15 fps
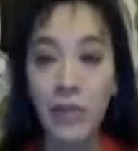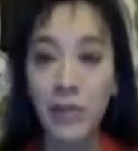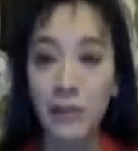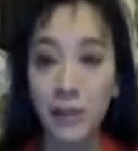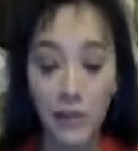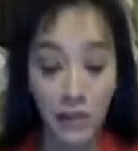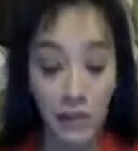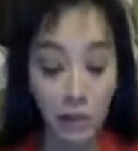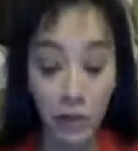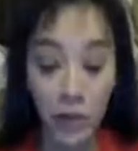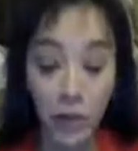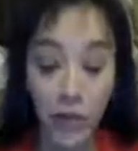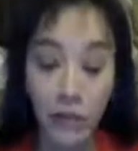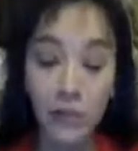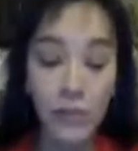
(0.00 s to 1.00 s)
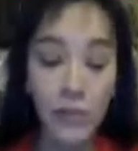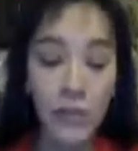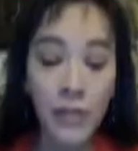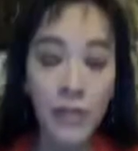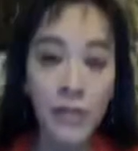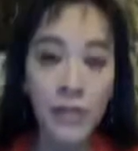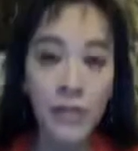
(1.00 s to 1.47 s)
in your house,
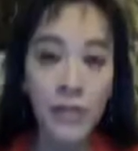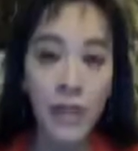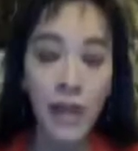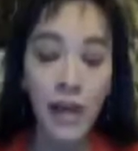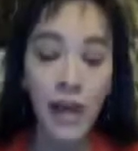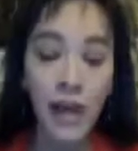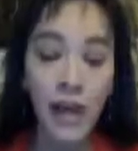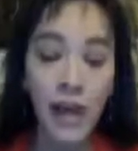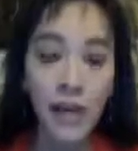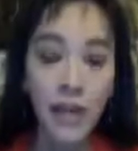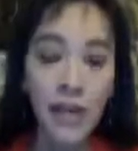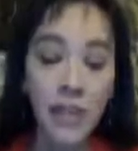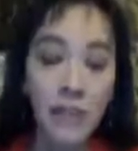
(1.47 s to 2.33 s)
because it